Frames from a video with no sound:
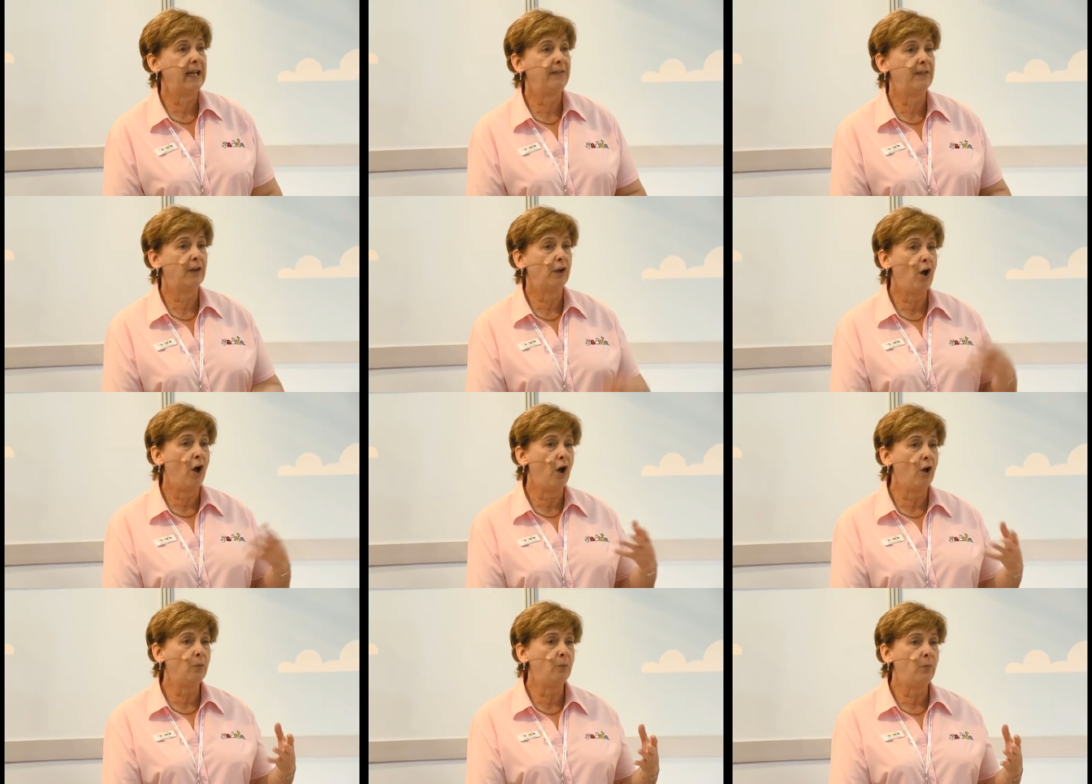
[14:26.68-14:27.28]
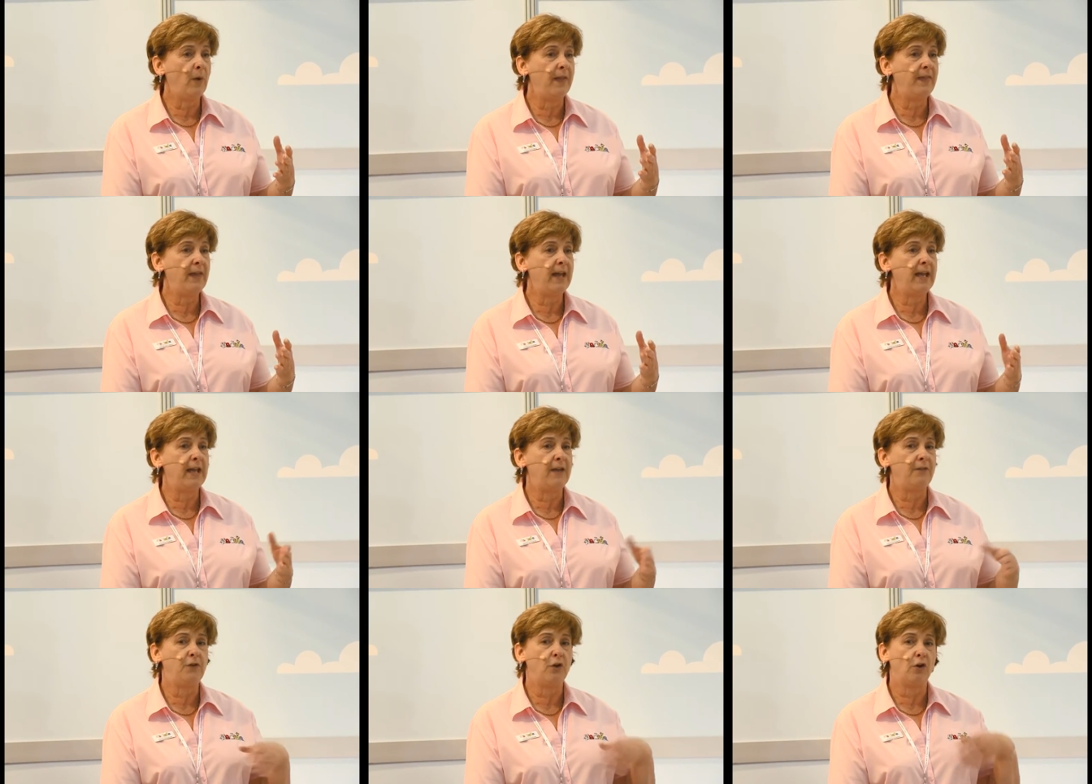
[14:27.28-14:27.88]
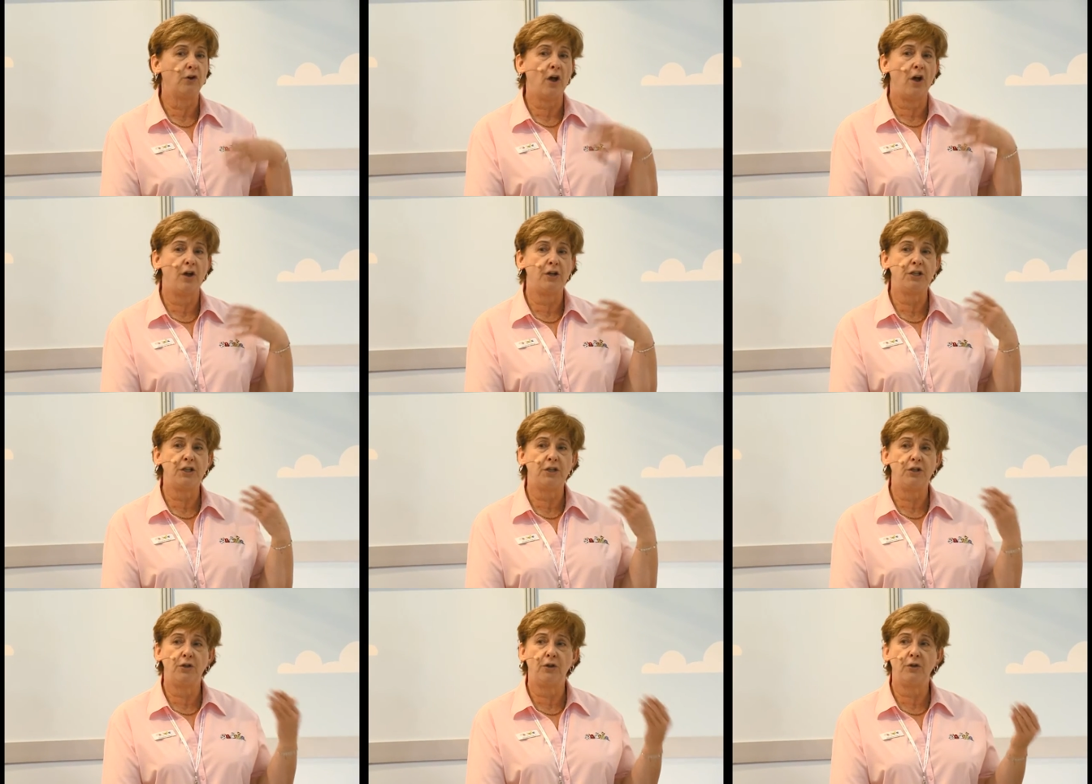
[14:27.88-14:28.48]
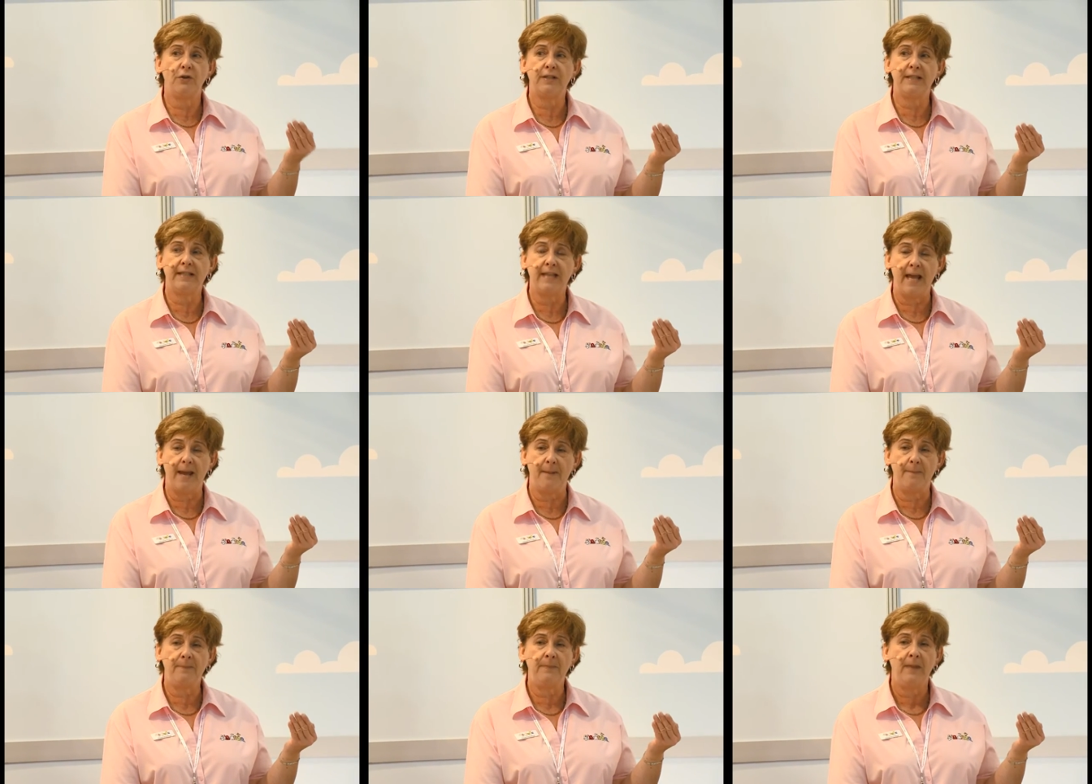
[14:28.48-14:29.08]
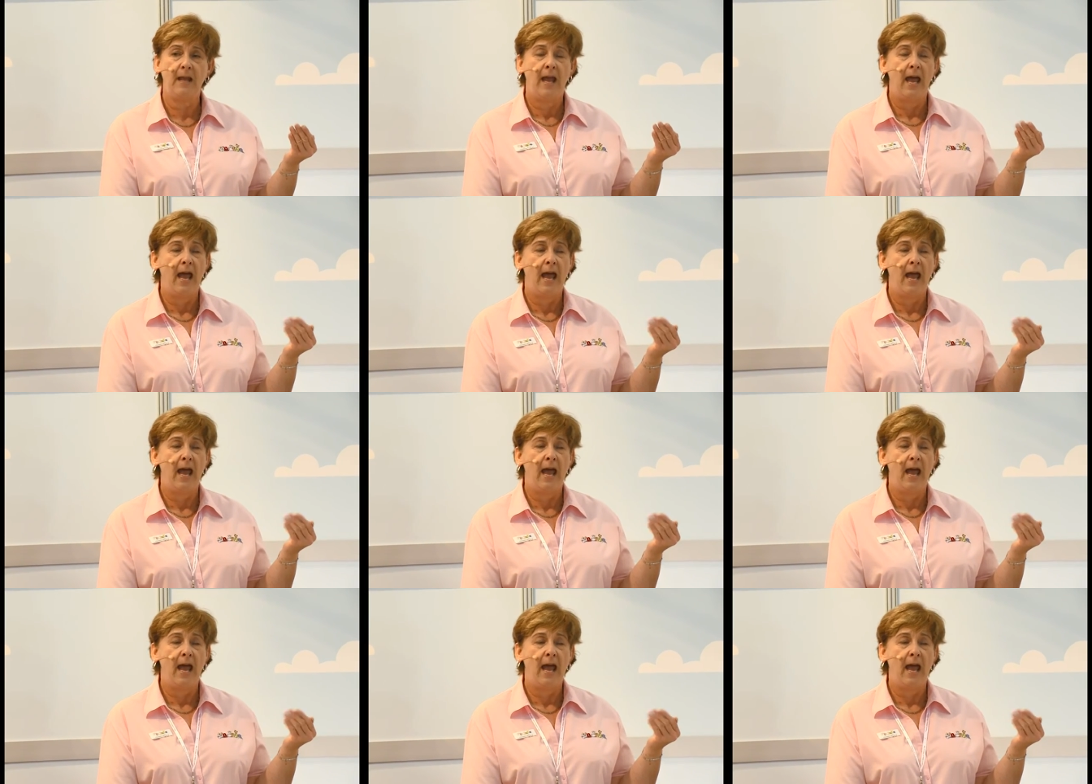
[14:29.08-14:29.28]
in the cold weather, if you're going to use them,